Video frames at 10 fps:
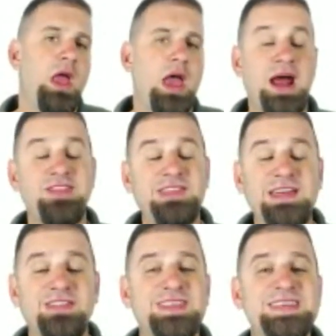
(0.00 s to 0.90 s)
And I
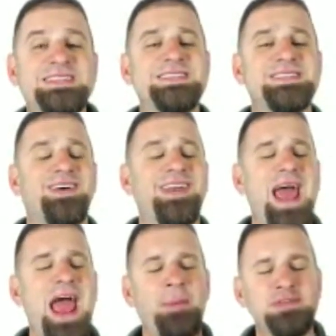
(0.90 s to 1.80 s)
think this is an
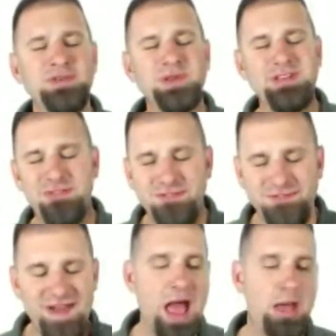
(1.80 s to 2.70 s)
absolutely
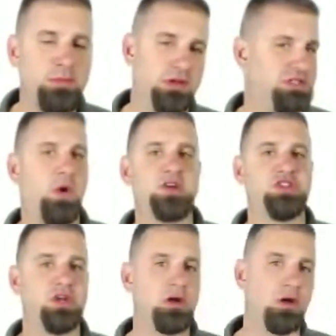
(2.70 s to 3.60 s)
fabulous
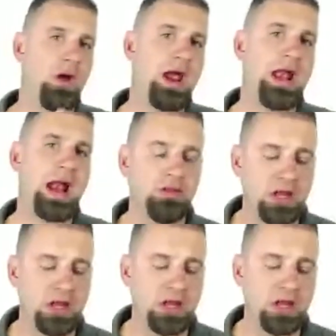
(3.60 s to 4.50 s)
question. Grant, I'll
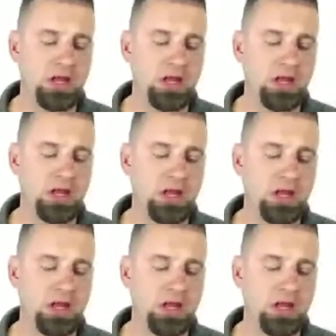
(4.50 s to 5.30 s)
let you run with that first.